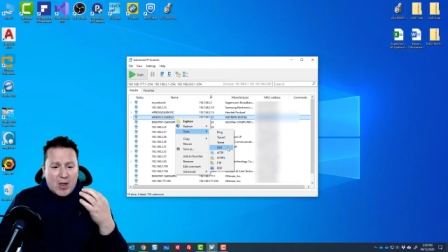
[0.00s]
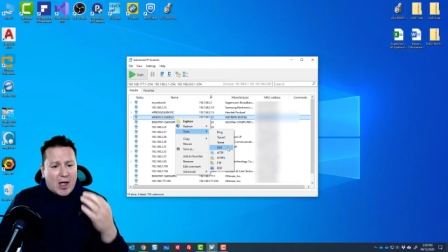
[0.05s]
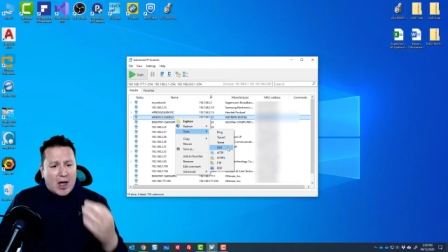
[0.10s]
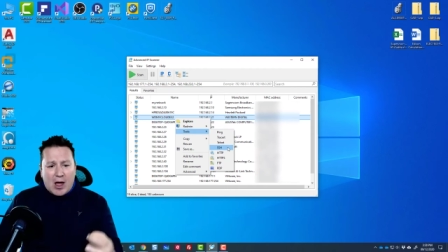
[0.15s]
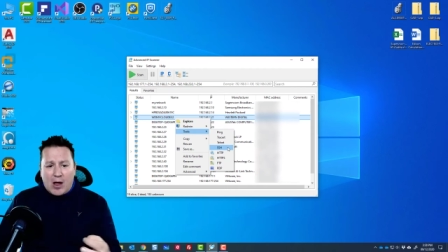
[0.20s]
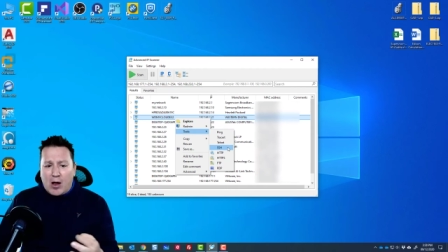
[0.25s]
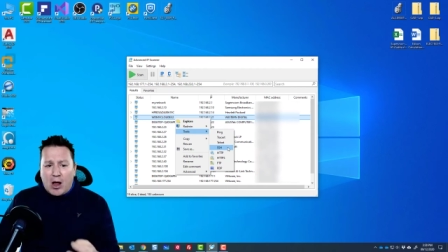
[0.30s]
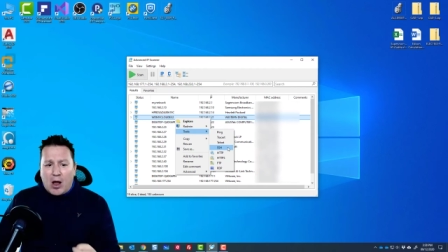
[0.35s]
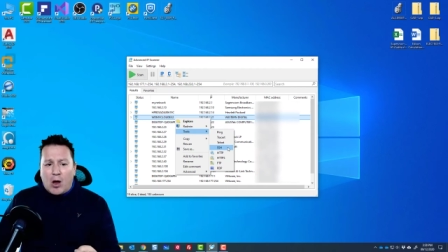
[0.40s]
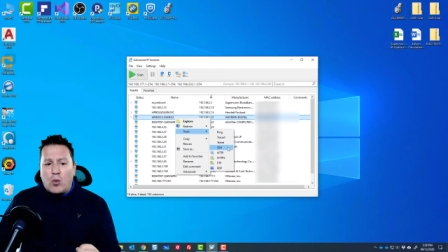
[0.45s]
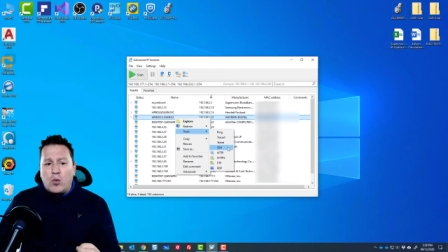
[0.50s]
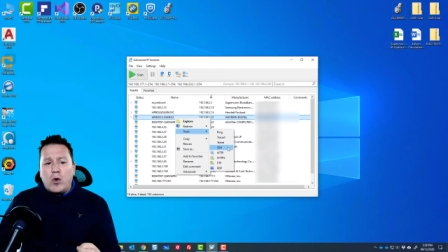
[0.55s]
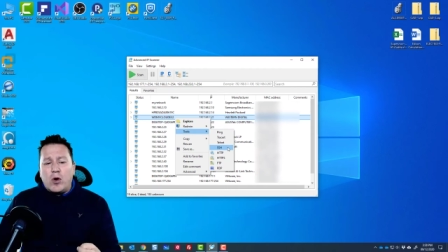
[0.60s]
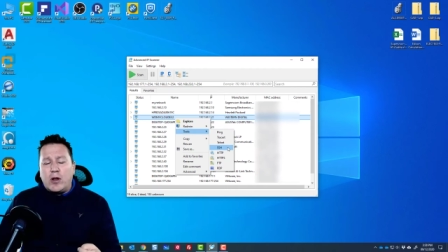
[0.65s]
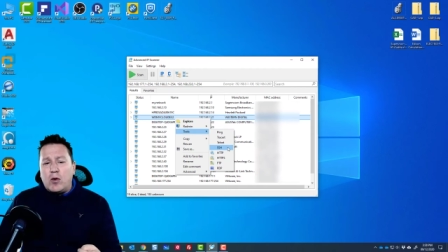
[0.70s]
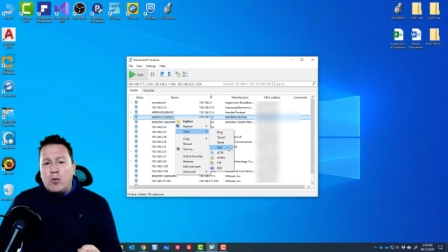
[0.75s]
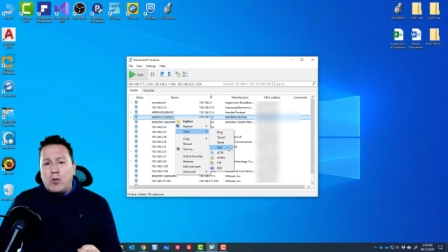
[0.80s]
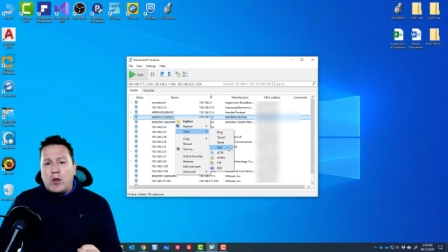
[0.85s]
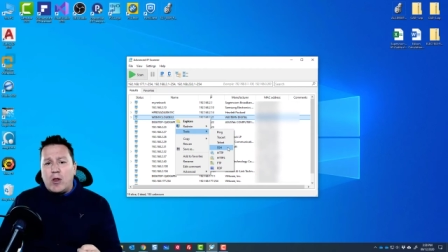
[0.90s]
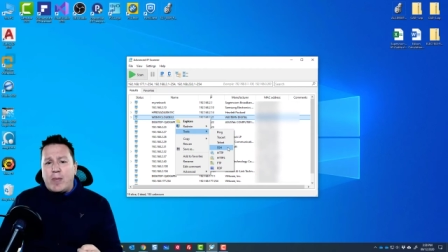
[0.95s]
a, a
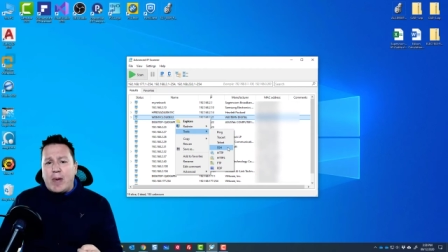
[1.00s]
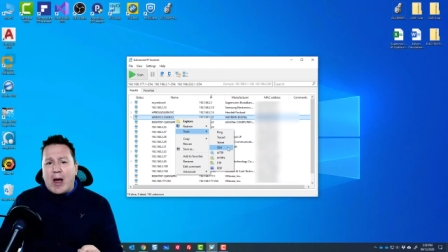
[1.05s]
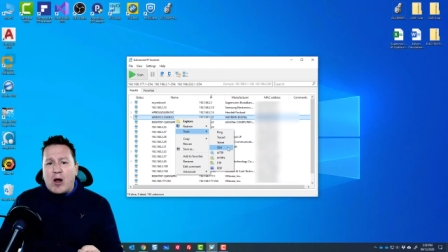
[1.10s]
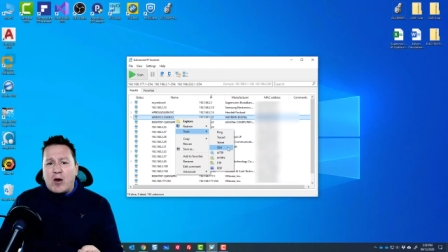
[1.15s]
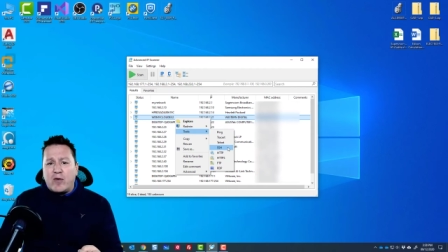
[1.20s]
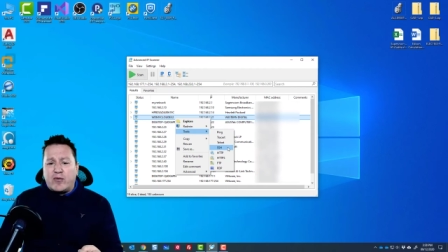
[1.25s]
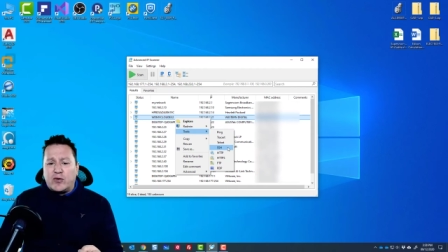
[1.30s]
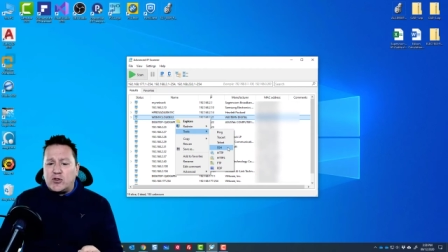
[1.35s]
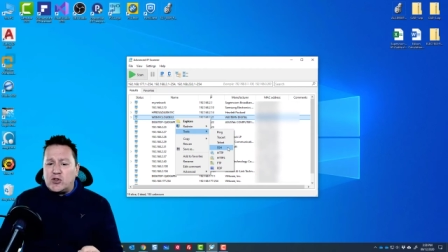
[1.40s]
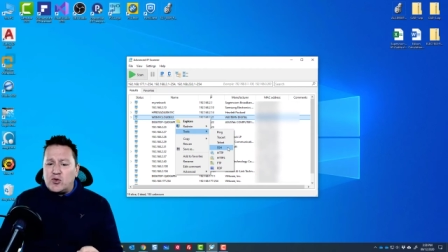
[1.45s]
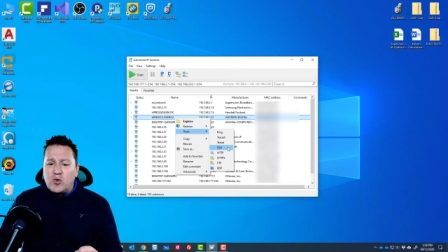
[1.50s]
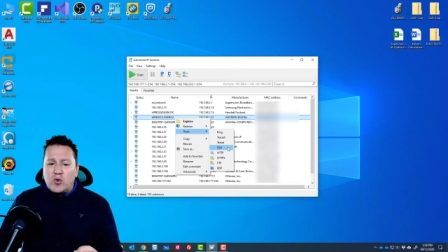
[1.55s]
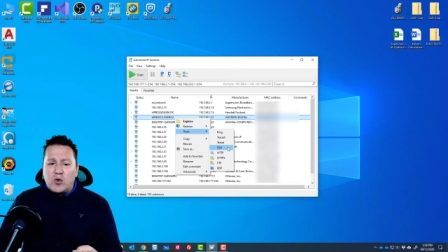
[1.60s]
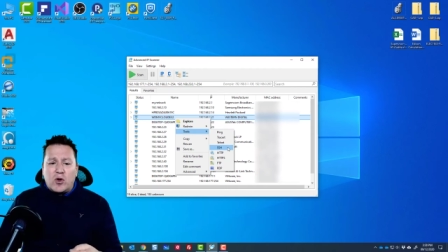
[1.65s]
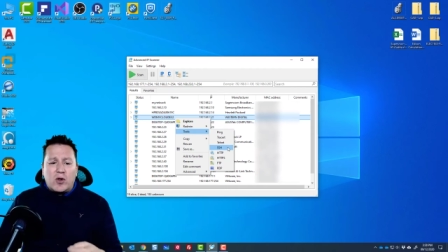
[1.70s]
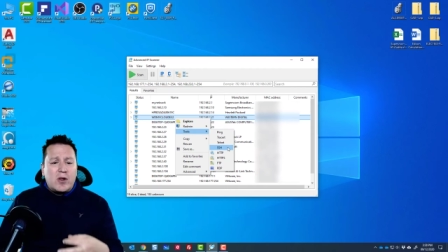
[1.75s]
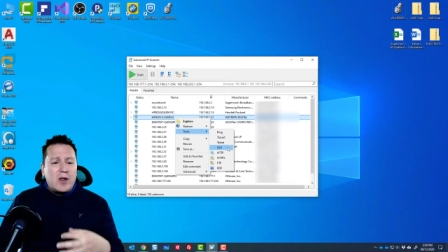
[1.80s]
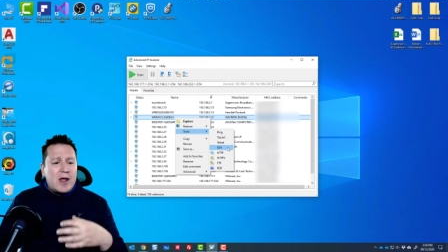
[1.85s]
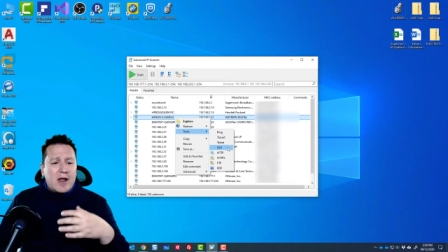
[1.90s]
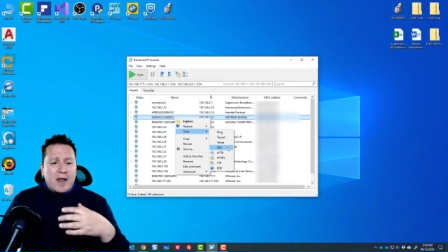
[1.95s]
really, really powerful
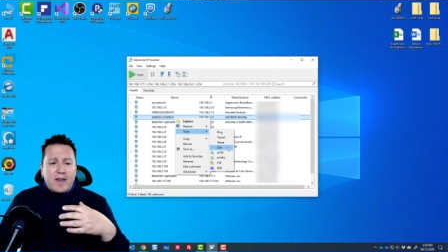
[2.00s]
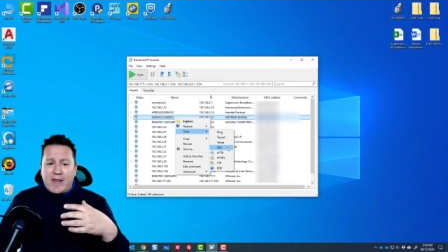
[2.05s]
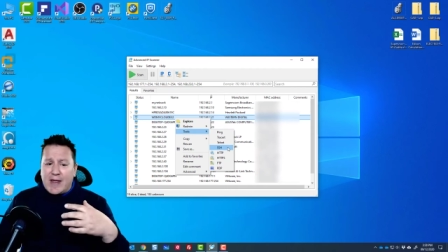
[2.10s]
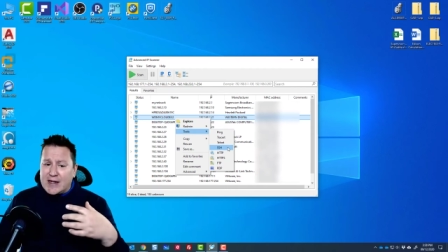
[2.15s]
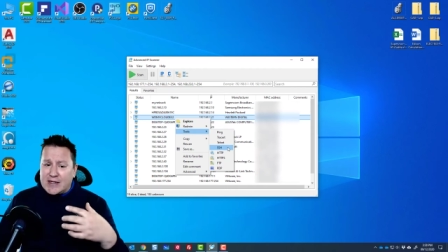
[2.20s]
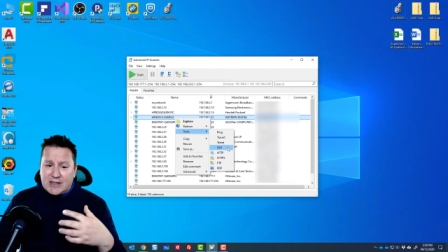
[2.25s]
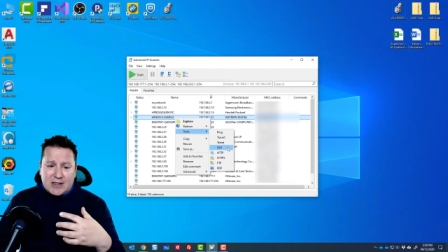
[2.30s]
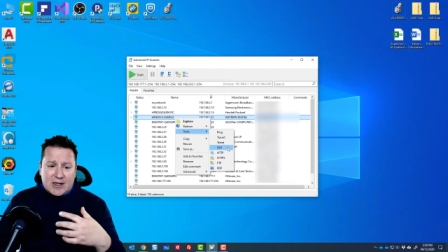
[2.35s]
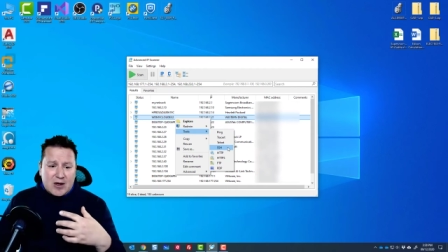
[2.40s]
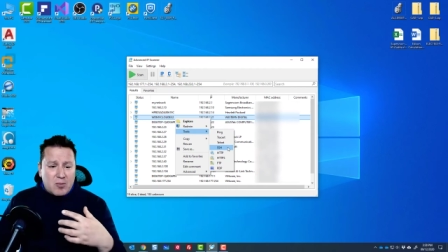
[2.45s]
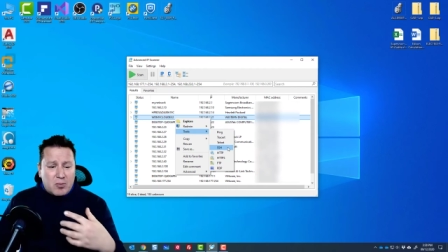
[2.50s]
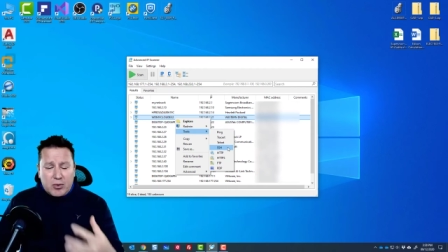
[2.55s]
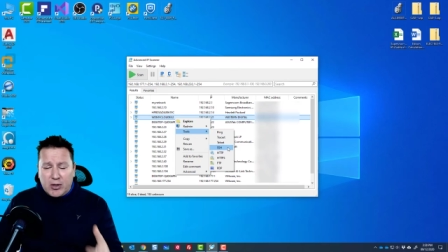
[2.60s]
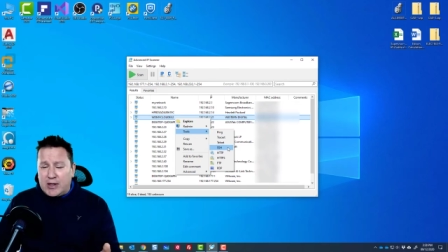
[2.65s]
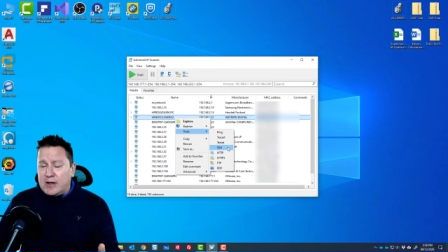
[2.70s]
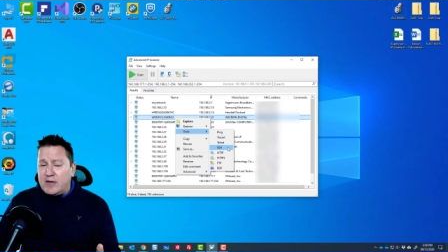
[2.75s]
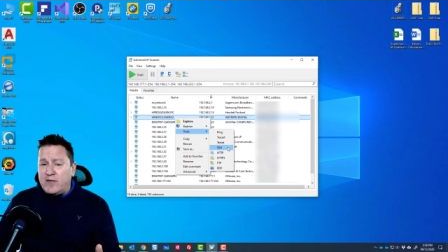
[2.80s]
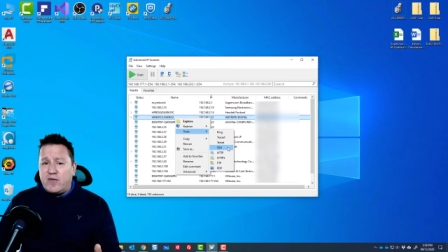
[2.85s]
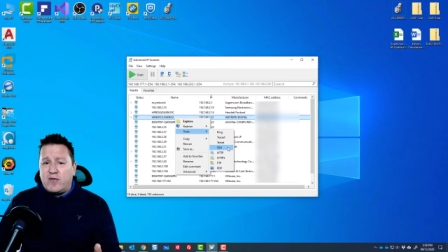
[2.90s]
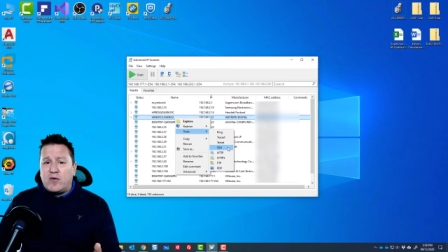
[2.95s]
tool that's
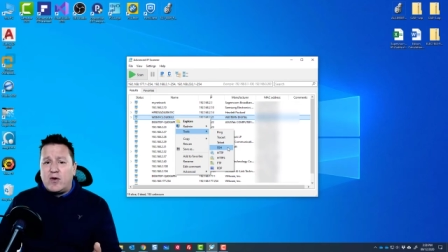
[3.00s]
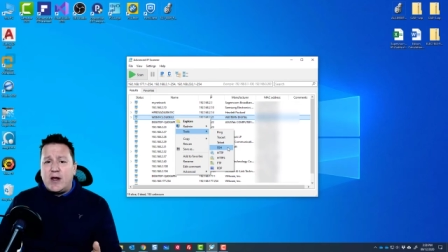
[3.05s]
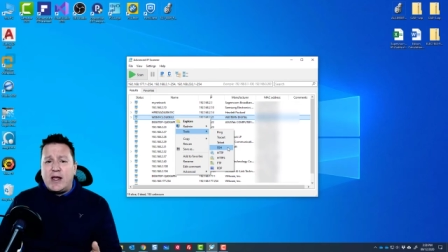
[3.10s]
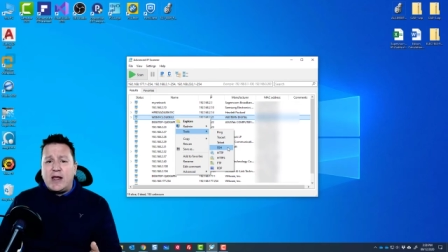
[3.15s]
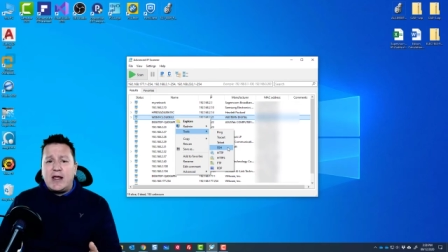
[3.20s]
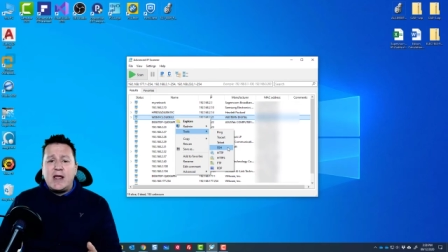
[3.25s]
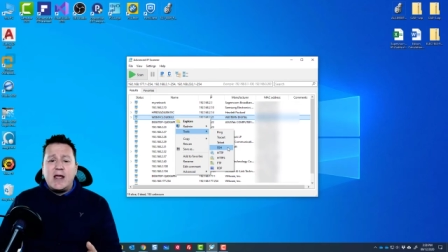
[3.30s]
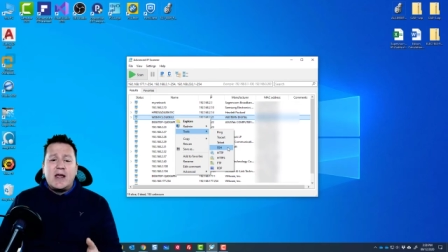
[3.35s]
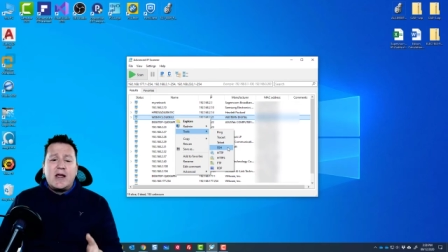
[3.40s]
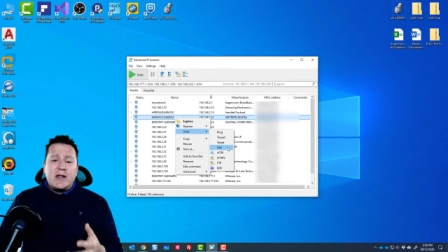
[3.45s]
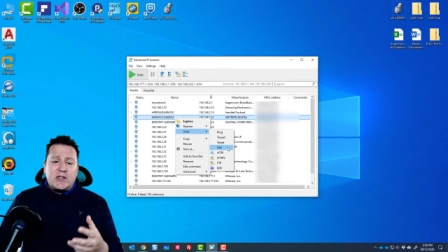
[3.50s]
completely free